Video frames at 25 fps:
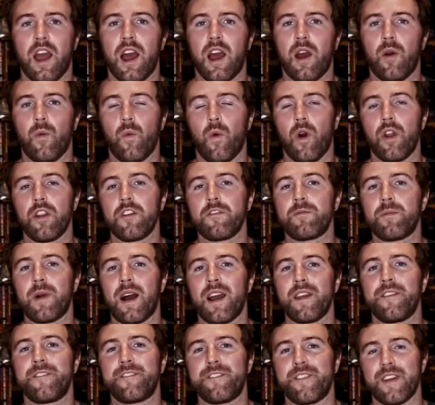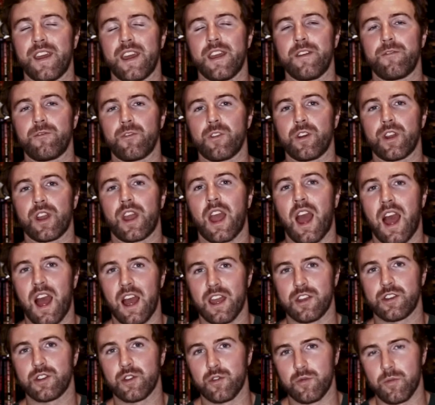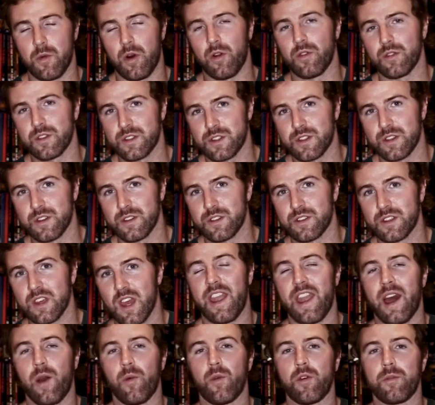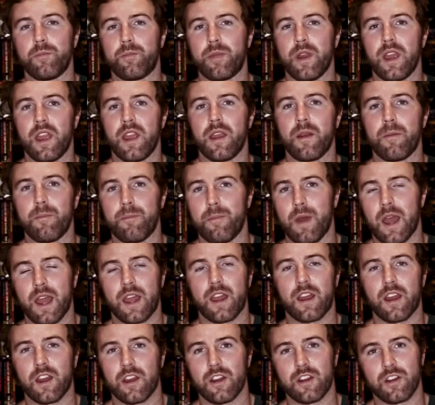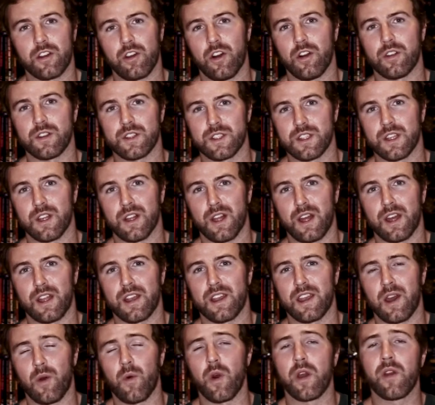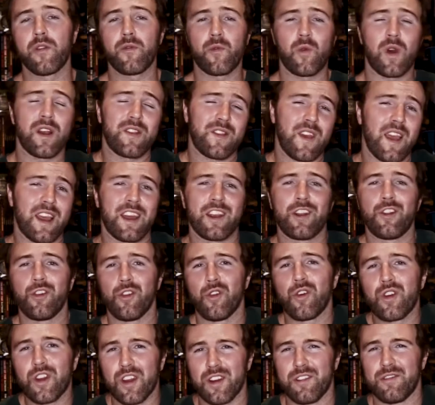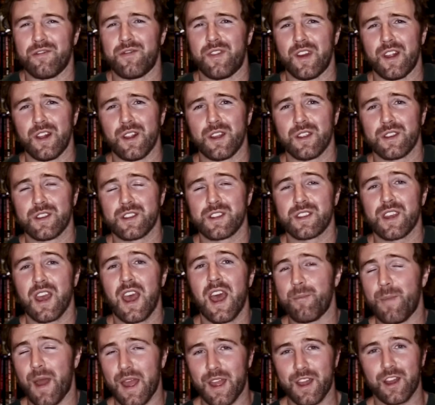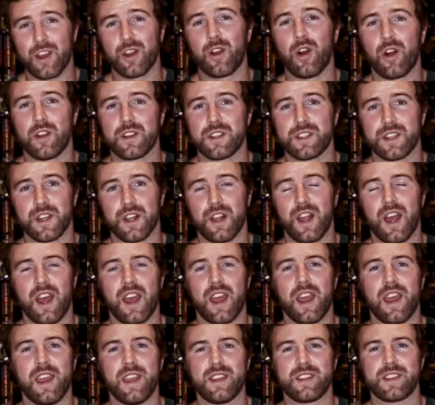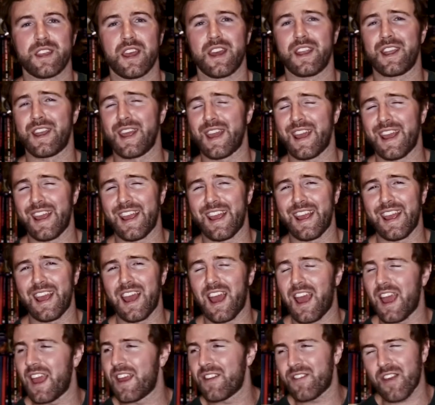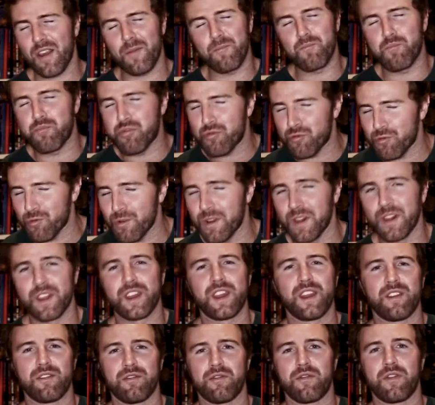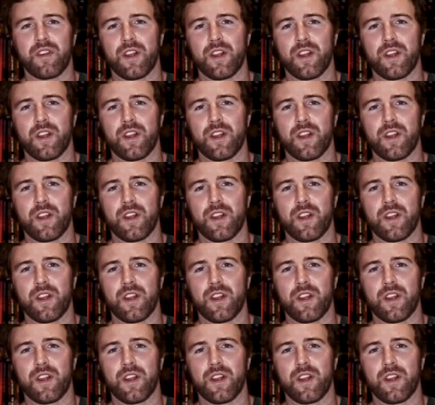at one of my favourite kaiju monsters, and that would be Mechagodzilla. Now if we're taking a look at villains, Mechagodzilla is a brilliant